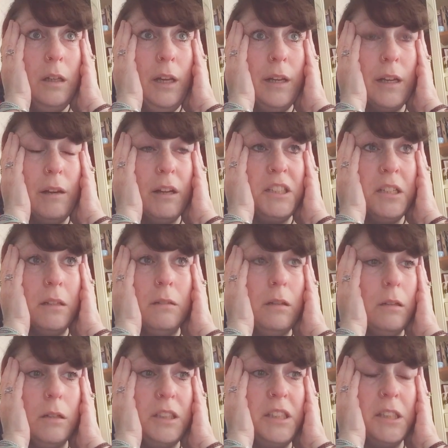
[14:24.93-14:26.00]
you know,
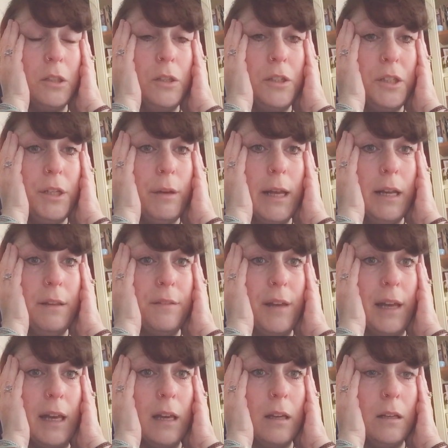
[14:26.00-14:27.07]
oh, I, just couldn't do
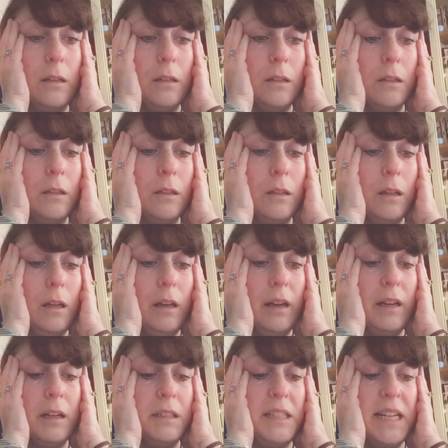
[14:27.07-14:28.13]
anything.
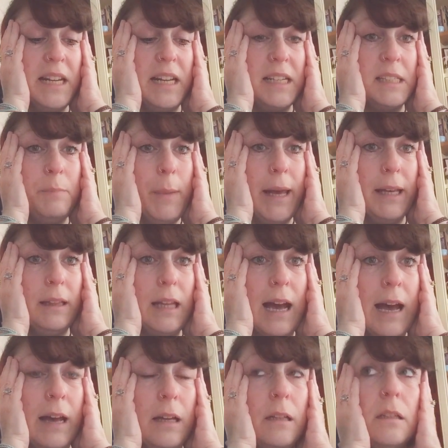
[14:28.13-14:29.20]
And I didn't expect
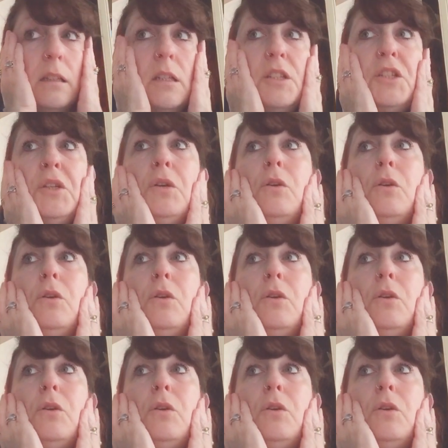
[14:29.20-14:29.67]
that at